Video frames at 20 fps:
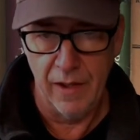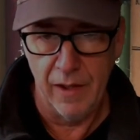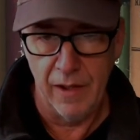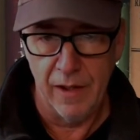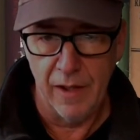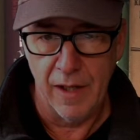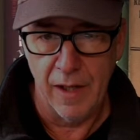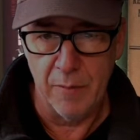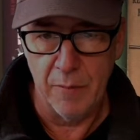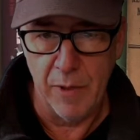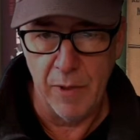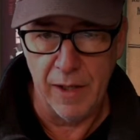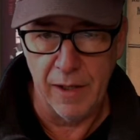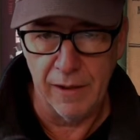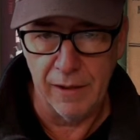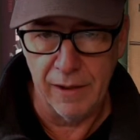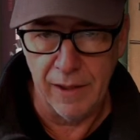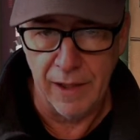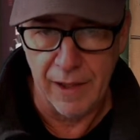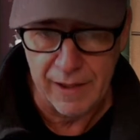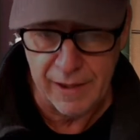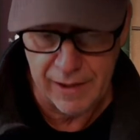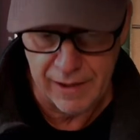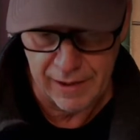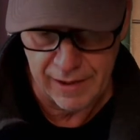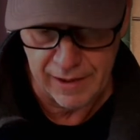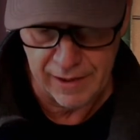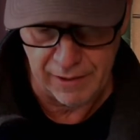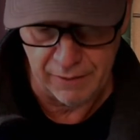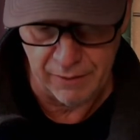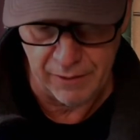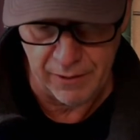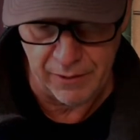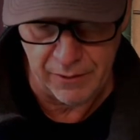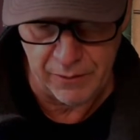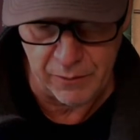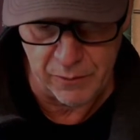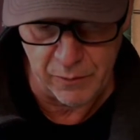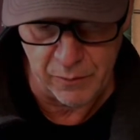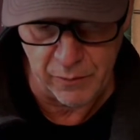a bit of luck. I went
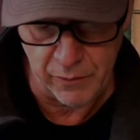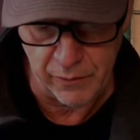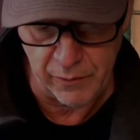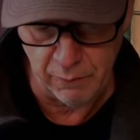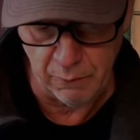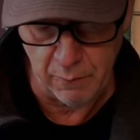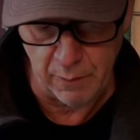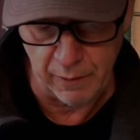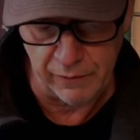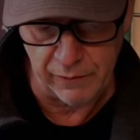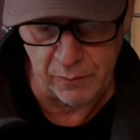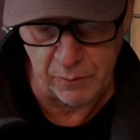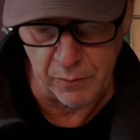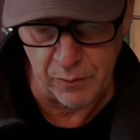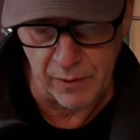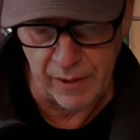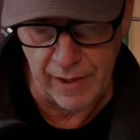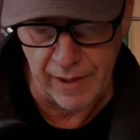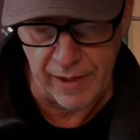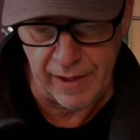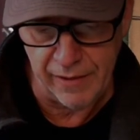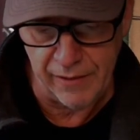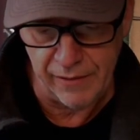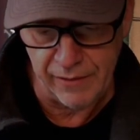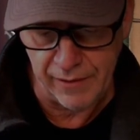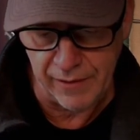through some of my supplies,